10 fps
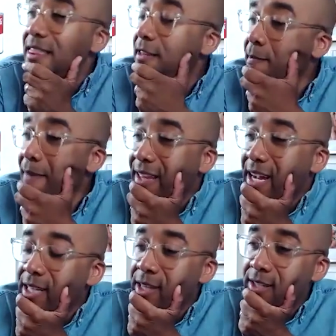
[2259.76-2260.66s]

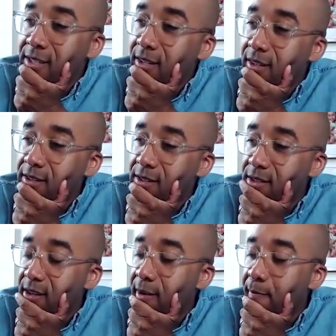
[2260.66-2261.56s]
think this is
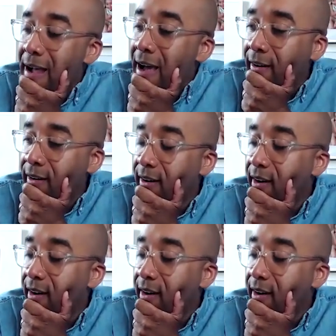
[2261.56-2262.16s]
a matter